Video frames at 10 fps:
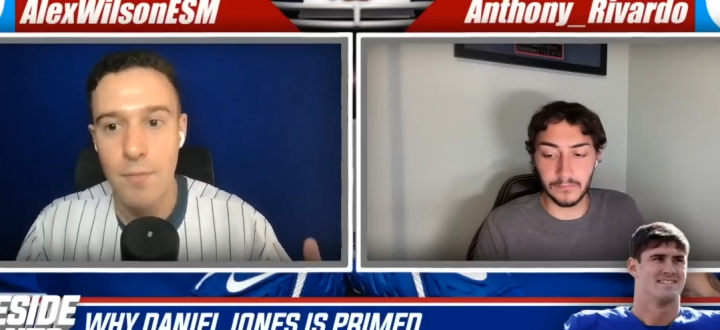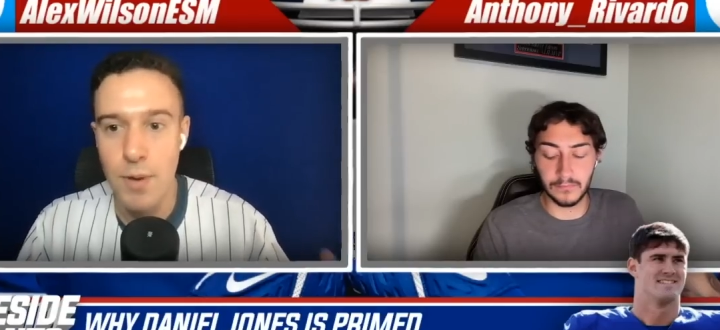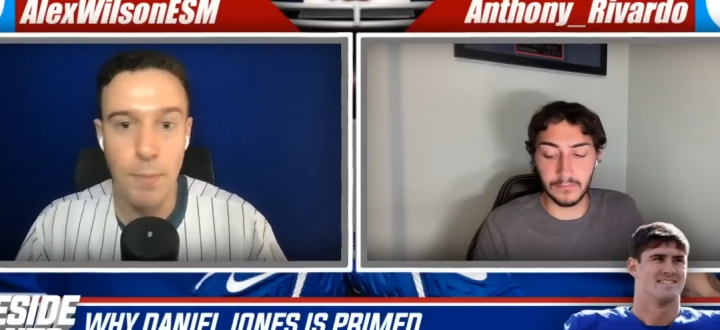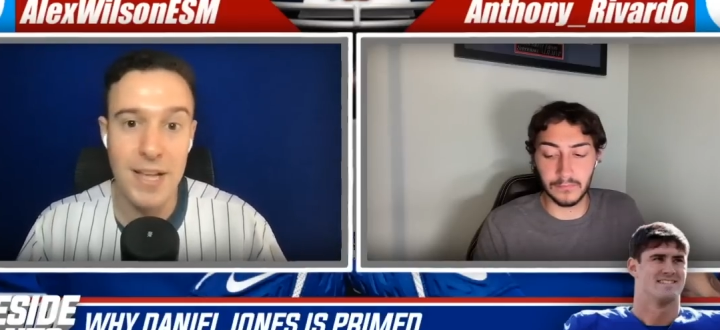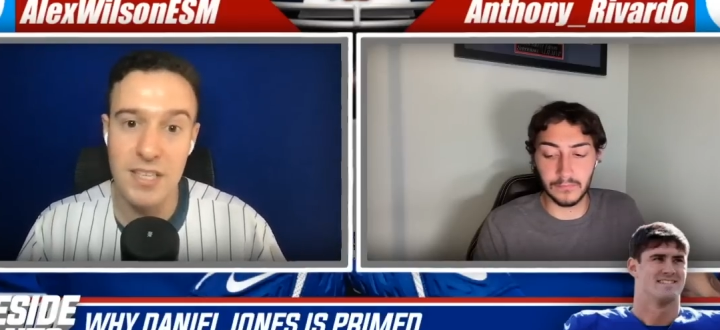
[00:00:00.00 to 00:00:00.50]

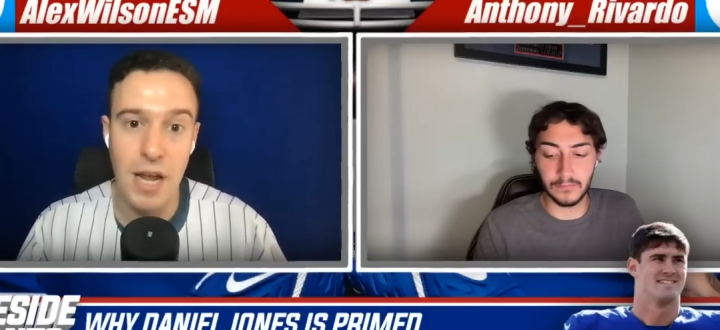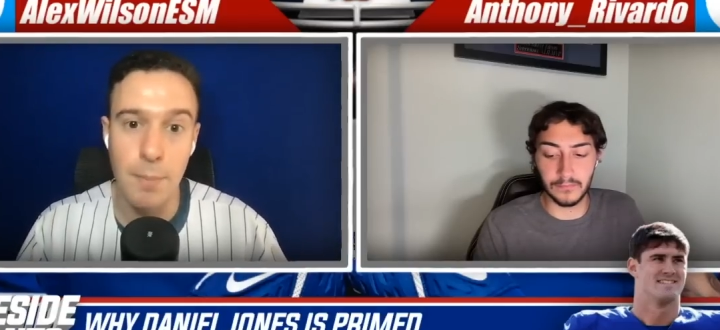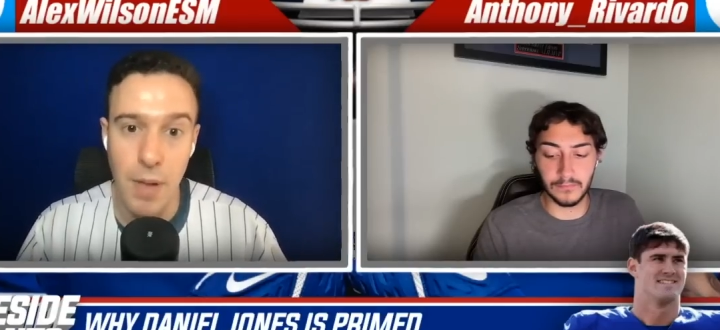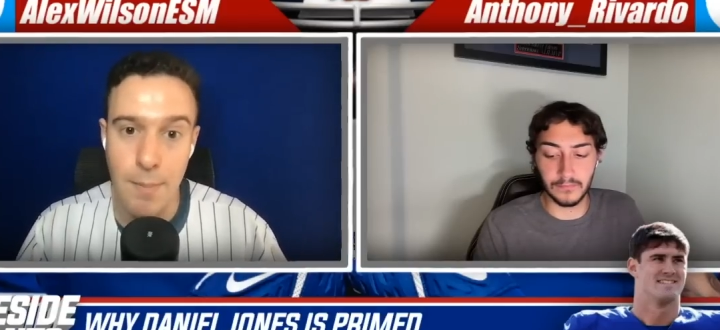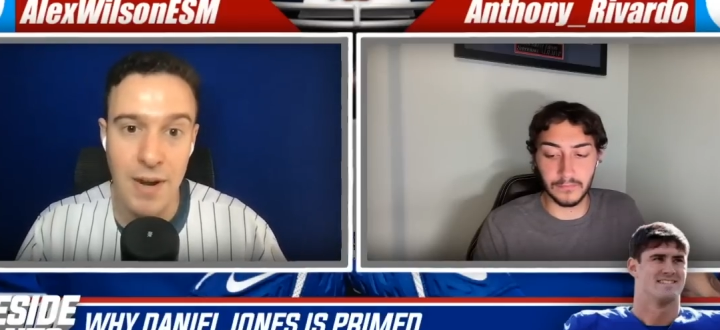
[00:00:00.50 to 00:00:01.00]
Speaker 1: We place a lot
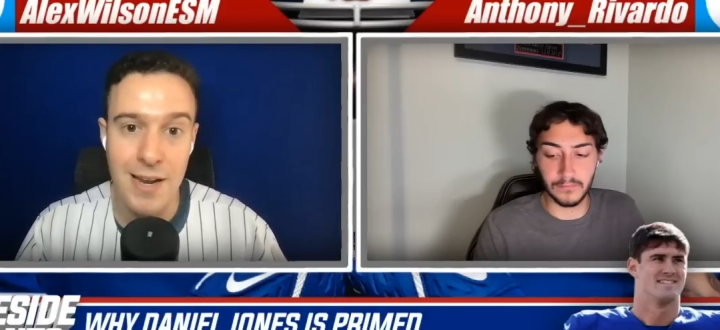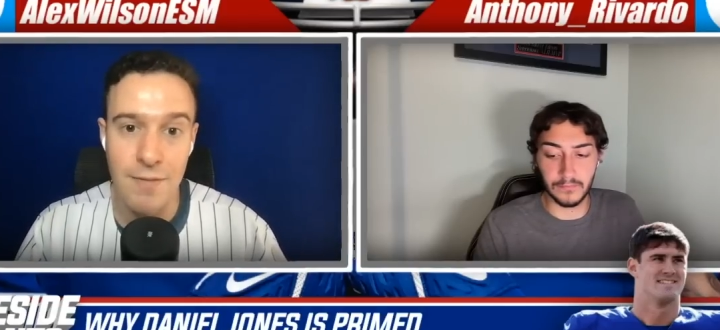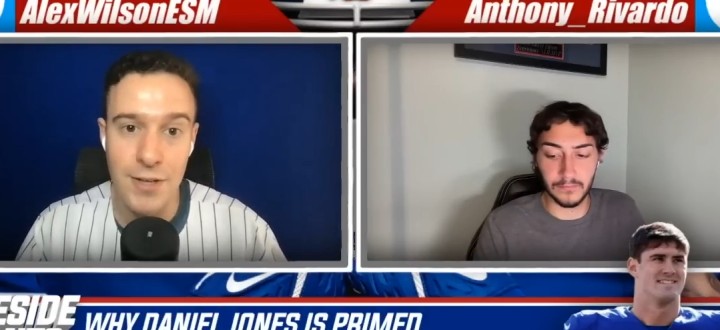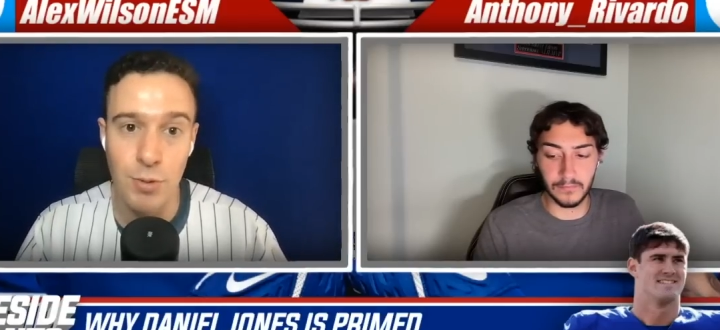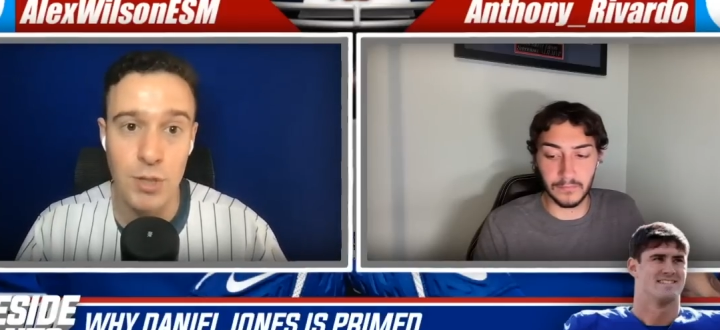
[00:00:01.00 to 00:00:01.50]
of blame on
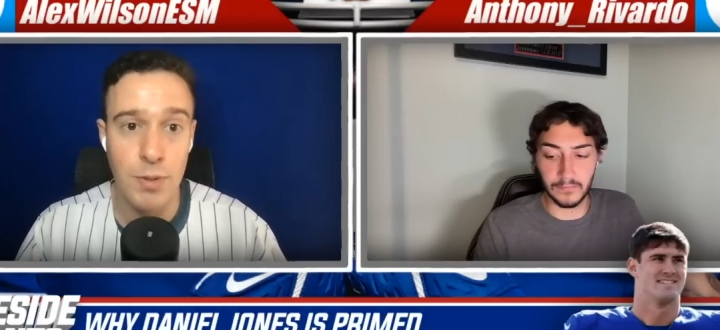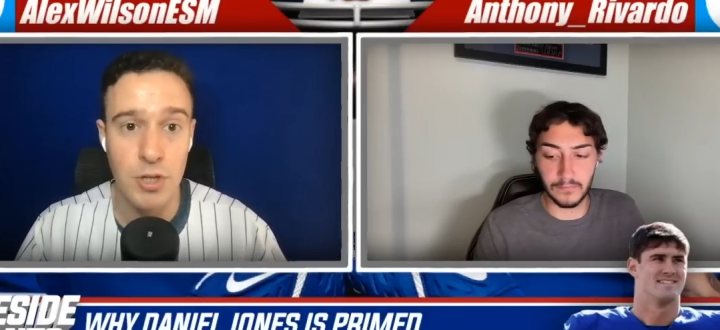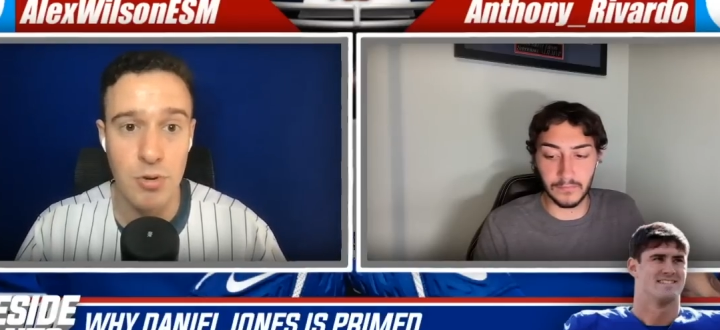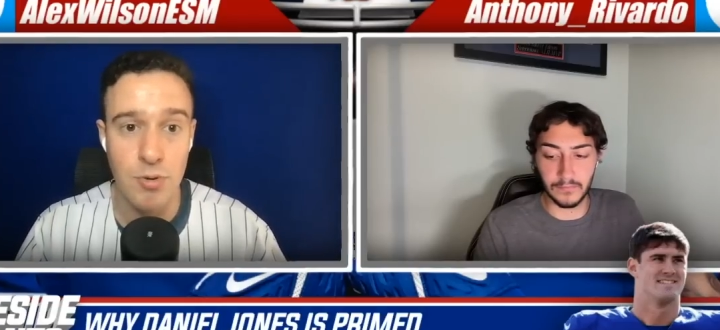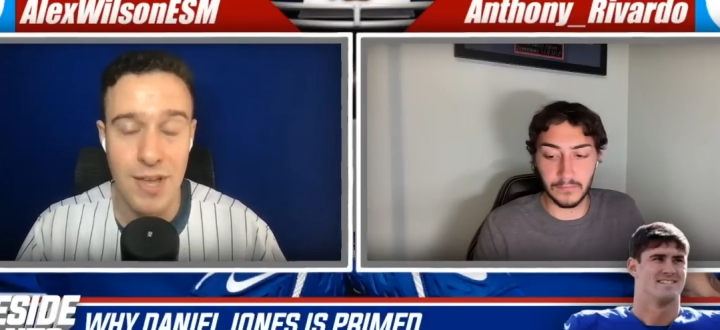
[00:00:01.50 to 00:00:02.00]
individuals, but the
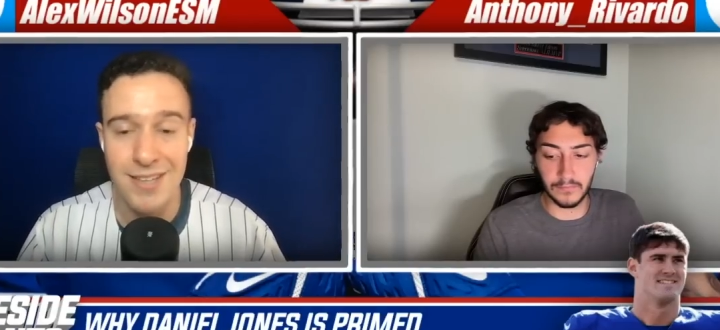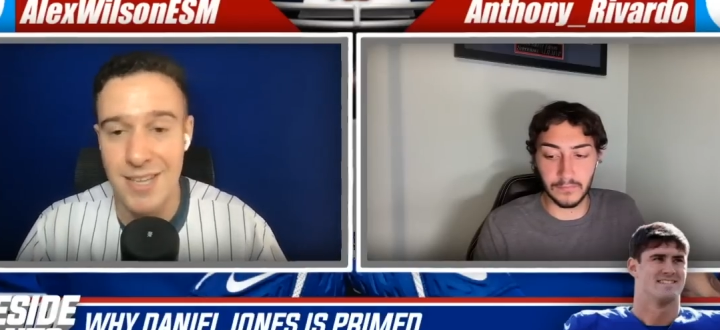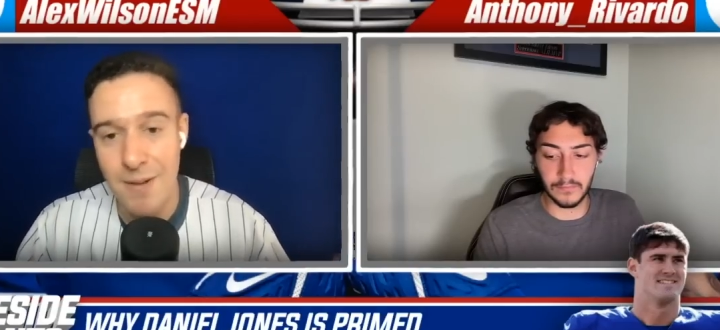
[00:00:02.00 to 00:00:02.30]
truth is